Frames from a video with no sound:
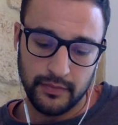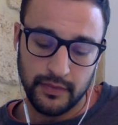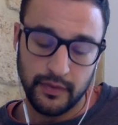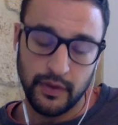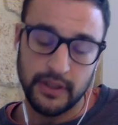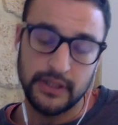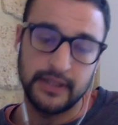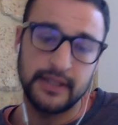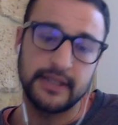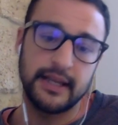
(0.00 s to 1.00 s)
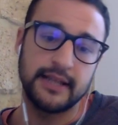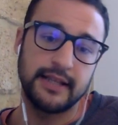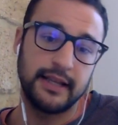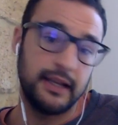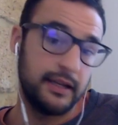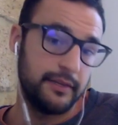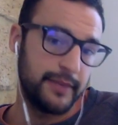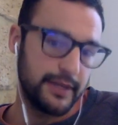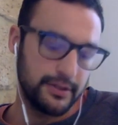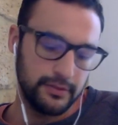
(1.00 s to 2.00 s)
was, in this case, the cleaning
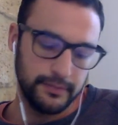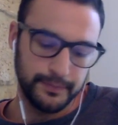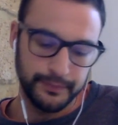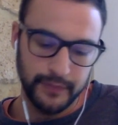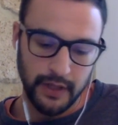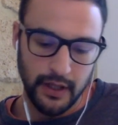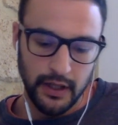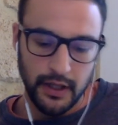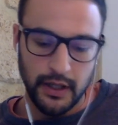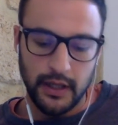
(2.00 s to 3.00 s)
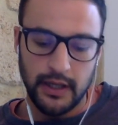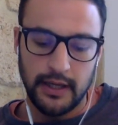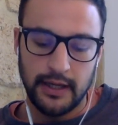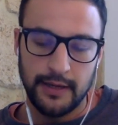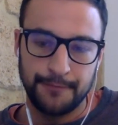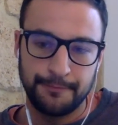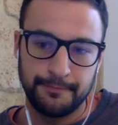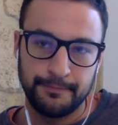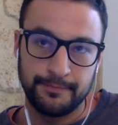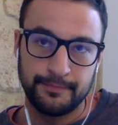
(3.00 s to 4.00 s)
person.
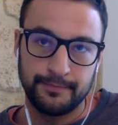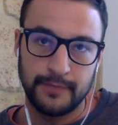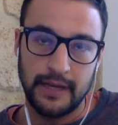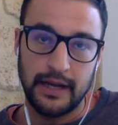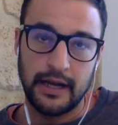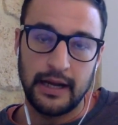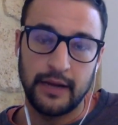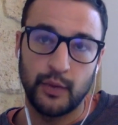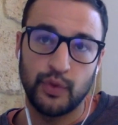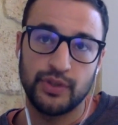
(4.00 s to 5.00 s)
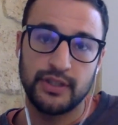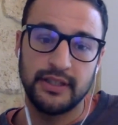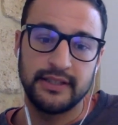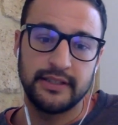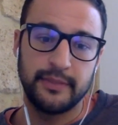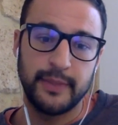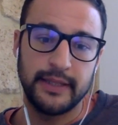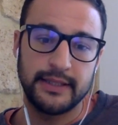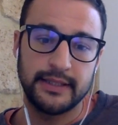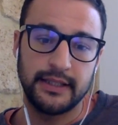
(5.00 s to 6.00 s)
I was a little
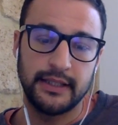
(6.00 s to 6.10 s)
bit